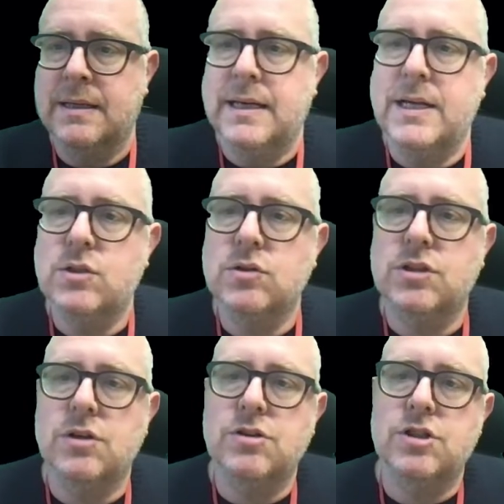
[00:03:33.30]
He's
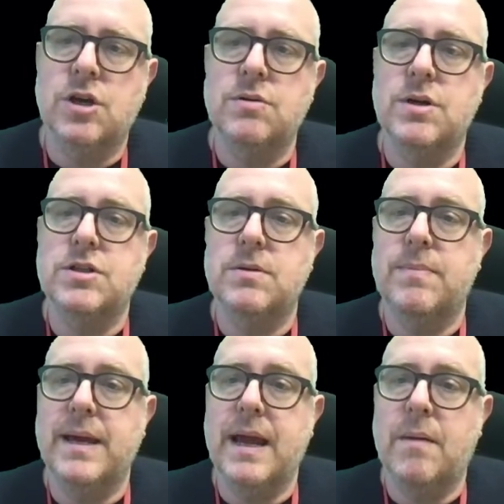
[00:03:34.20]
also shown to
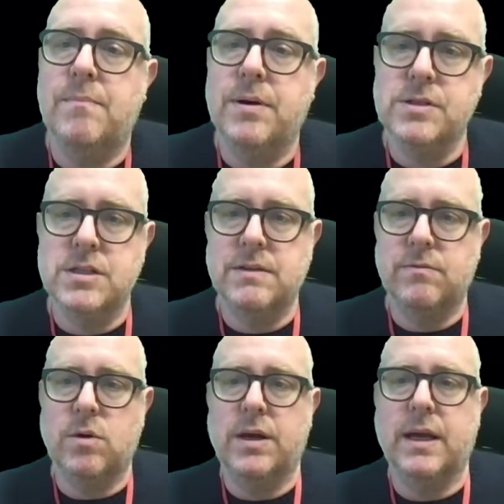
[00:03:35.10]
be a
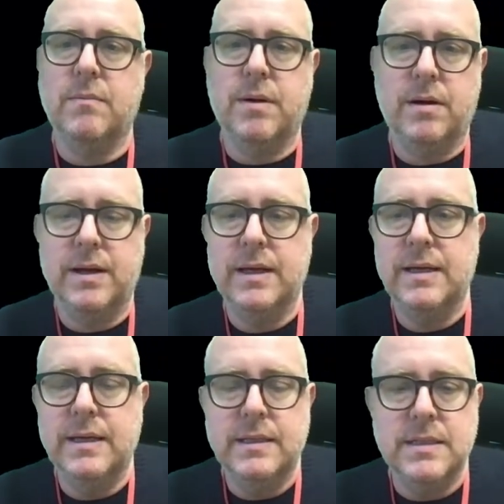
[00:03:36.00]
positive working partner,
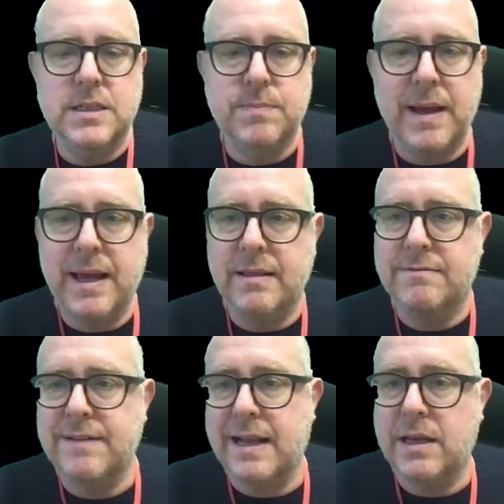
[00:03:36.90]
displaying the
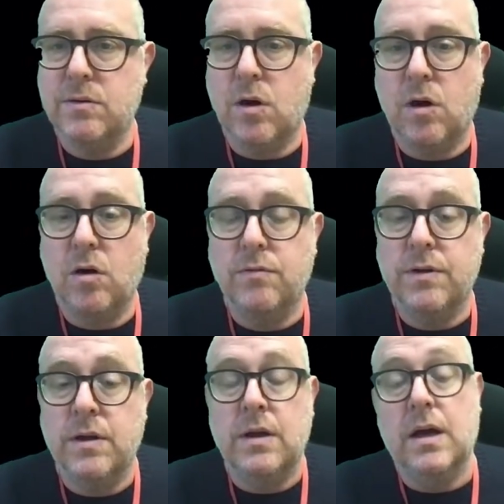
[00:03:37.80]
value of
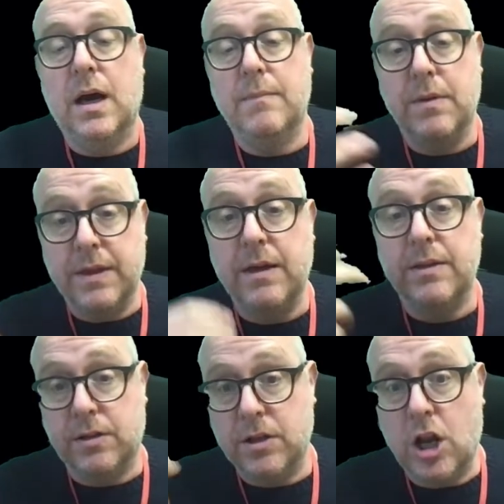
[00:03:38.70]
um, the,
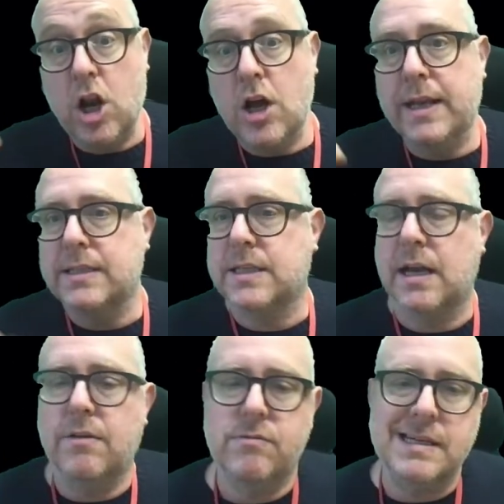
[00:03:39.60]
the, the learning
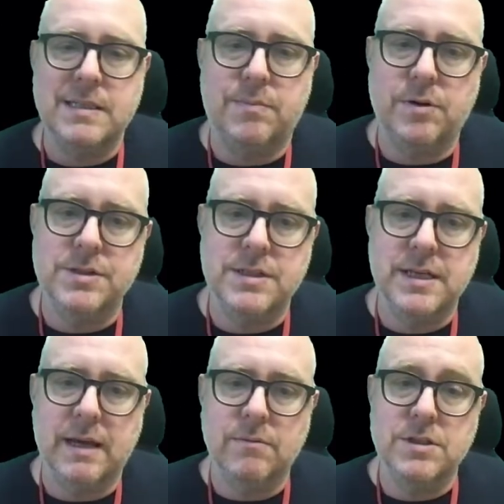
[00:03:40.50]
skill of
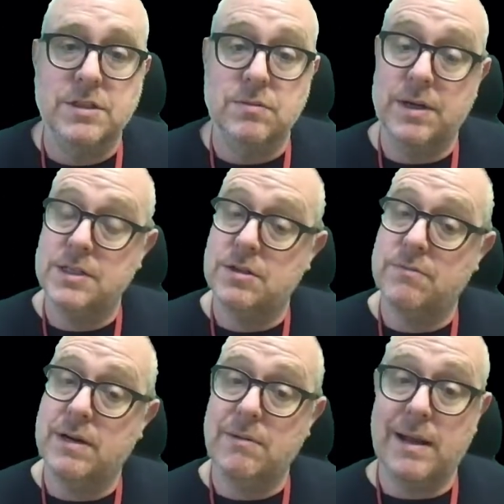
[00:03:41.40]
reciprocity, which is what he's
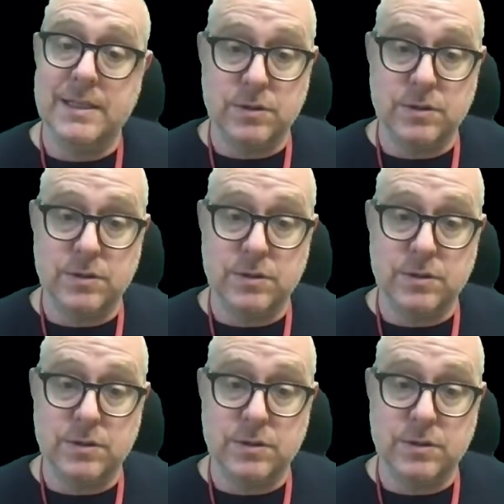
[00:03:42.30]
doing really well.